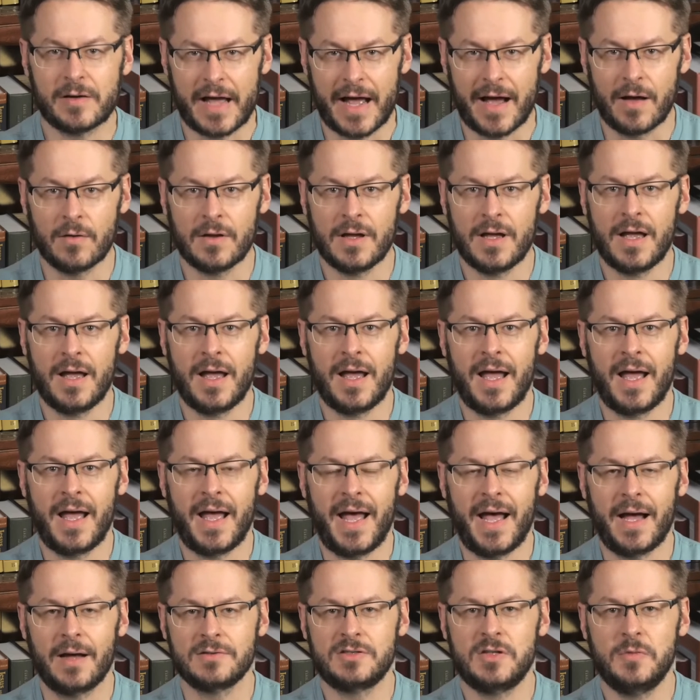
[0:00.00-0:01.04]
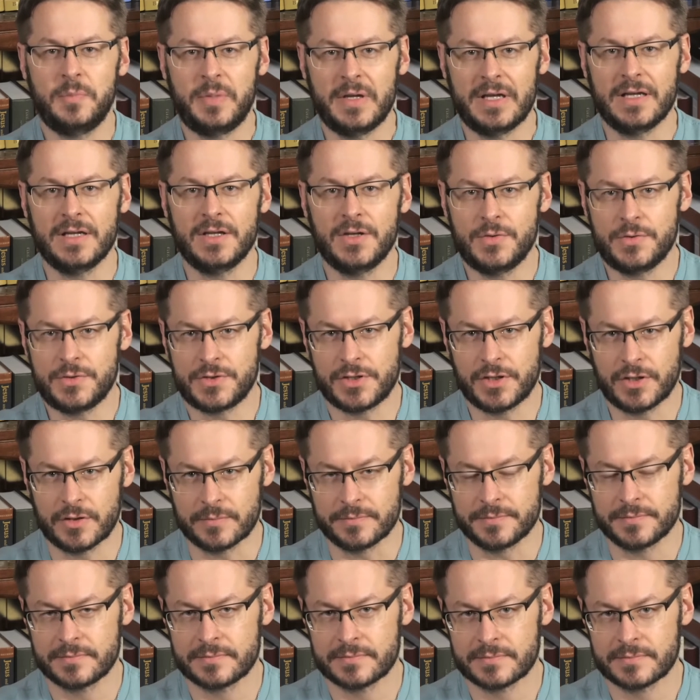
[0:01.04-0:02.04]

out how to beat YouTube?